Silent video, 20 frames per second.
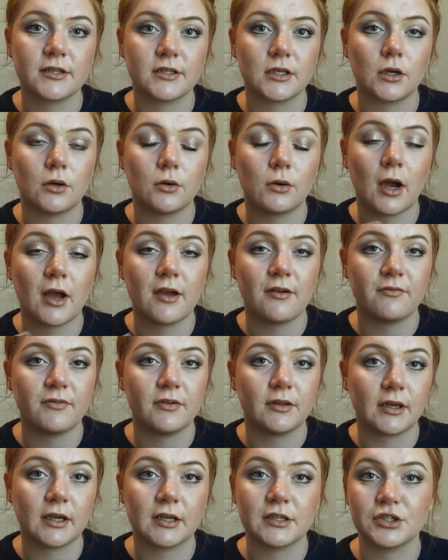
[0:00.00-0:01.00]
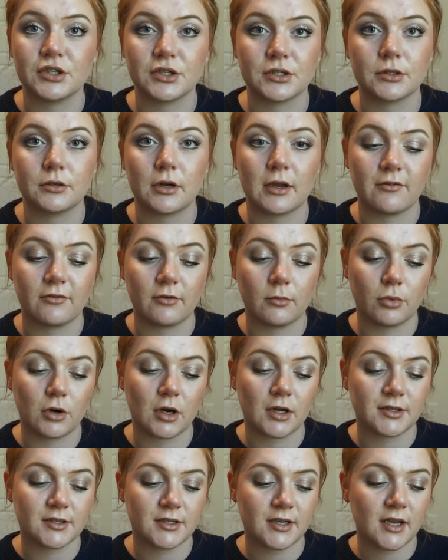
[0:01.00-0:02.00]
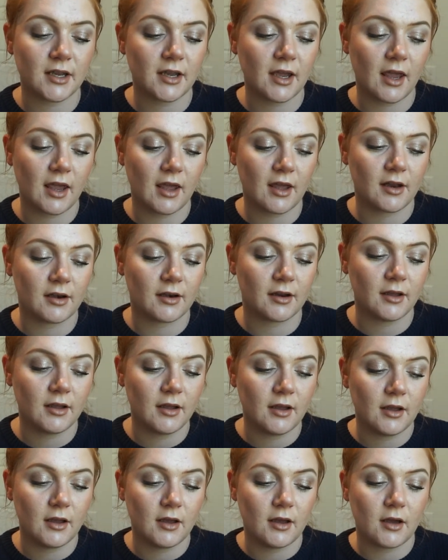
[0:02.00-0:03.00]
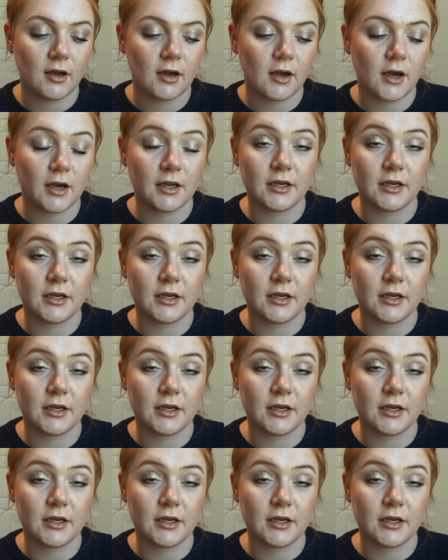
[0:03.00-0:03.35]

So I feel like it's just great for bronzing, and I